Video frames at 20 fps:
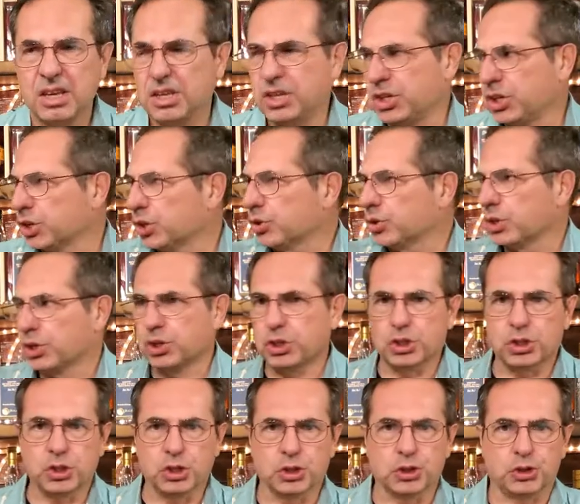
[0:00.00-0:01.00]
here
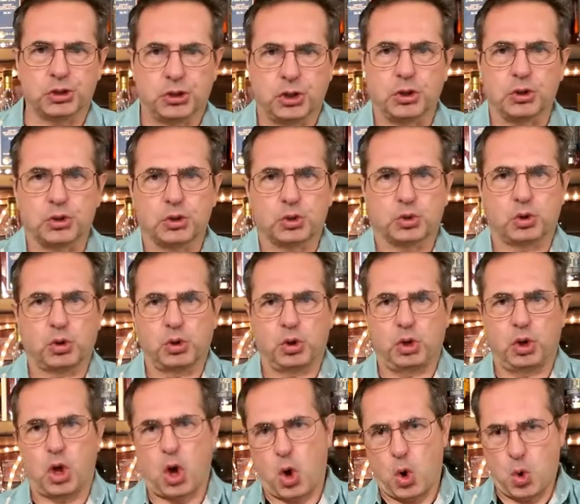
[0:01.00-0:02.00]
in the
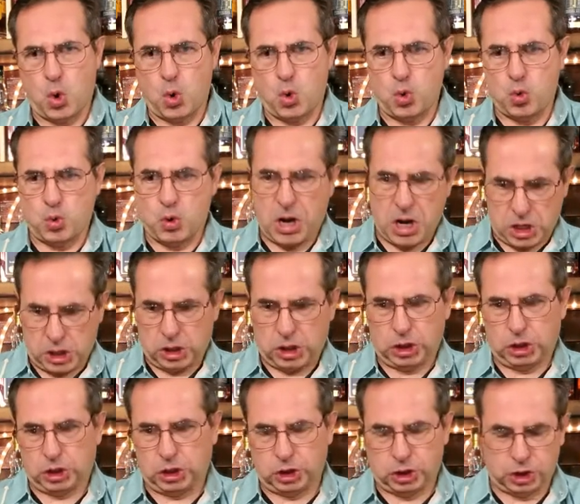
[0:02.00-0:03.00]
Central
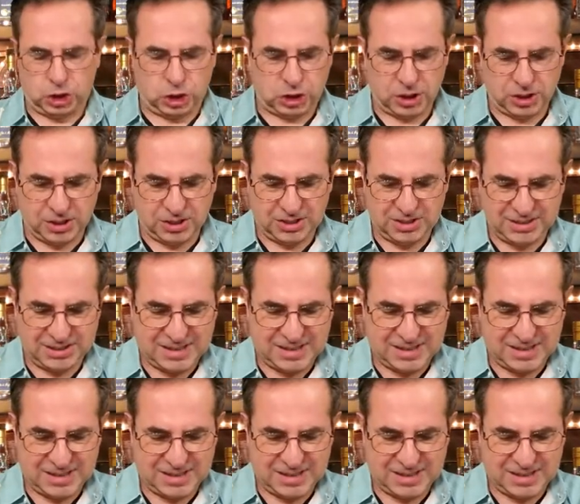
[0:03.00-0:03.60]
OH.